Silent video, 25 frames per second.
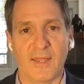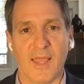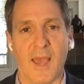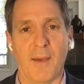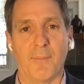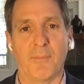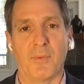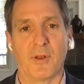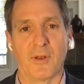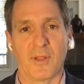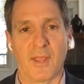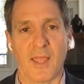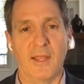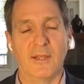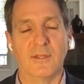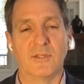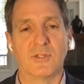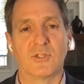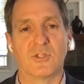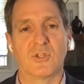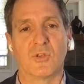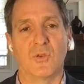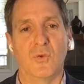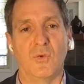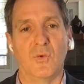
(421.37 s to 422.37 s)
capital
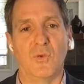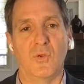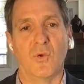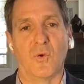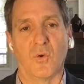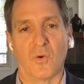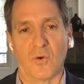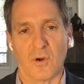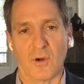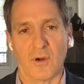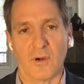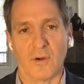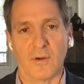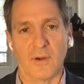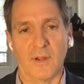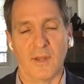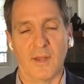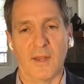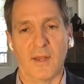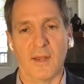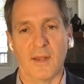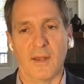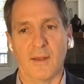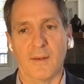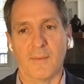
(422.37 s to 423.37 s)
gains to your
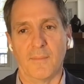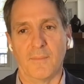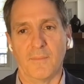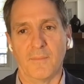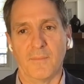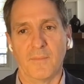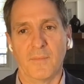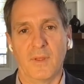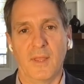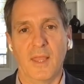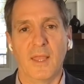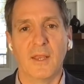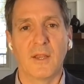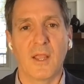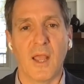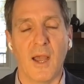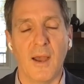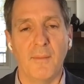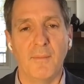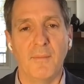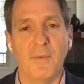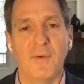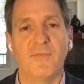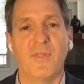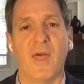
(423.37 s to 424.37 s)

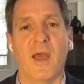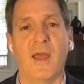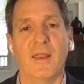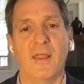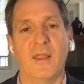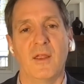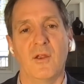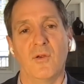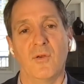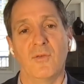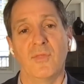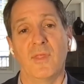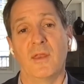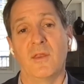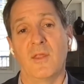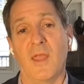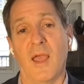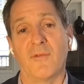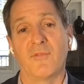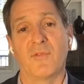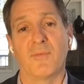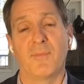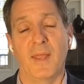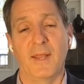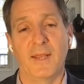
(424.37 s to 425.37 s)
income of that year, and then you
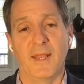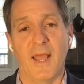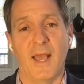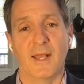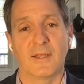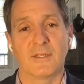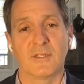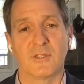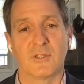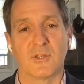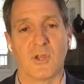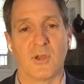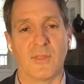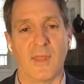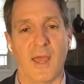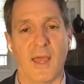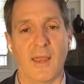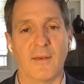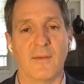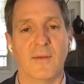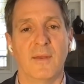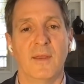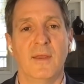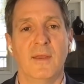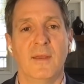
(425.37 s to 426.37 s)
have to pay taxes on that.